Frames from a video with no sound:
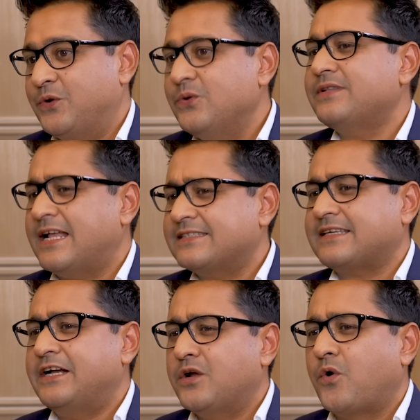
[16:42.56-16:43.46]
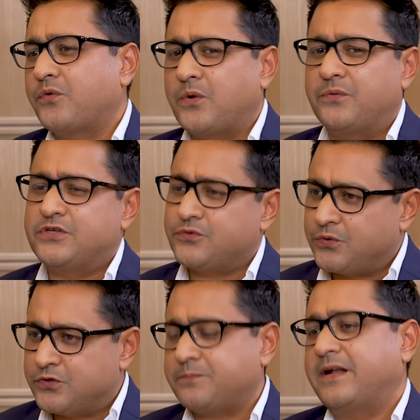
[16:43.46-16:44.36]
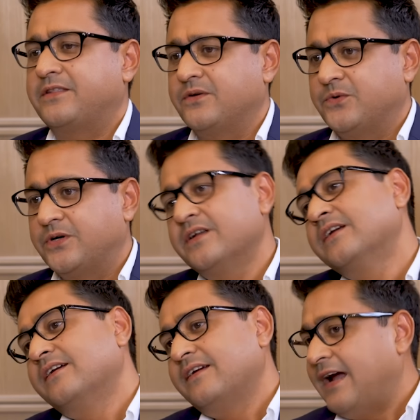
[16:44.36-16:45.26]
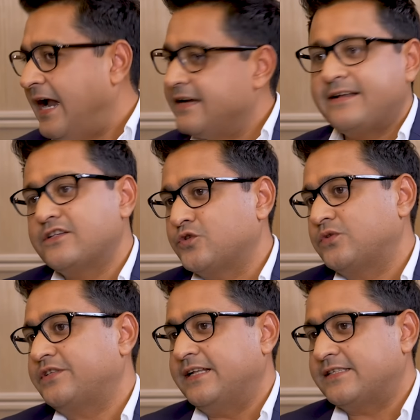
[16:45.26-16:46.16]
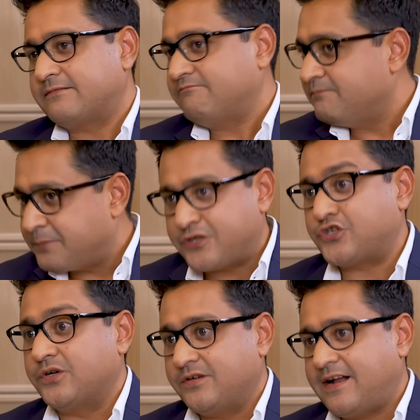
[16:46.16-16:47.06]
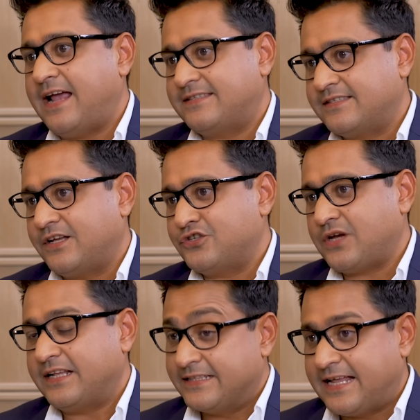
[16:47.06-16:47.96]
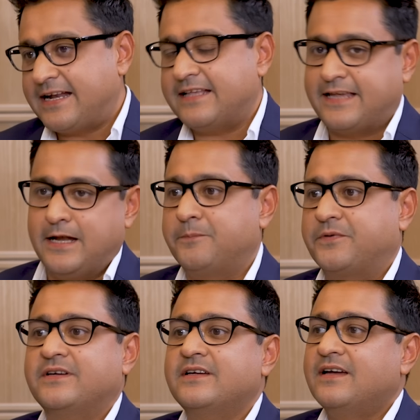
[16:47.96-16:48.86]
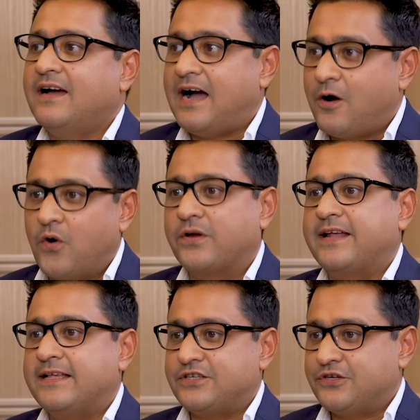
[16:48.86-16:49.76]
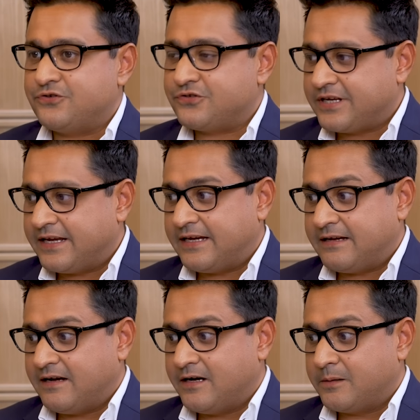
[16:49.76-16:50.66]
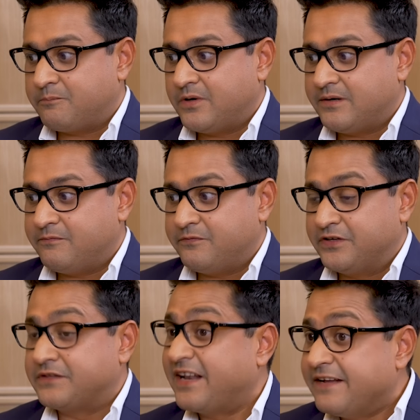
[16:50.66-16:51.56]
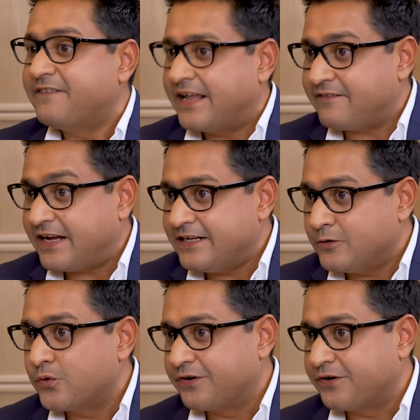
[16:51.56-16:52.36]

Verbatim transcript: you know that's kind of what we want we just want to spread the word and there's no sales pressure as such i think that has helped our organization stay uh, uh with very, very very low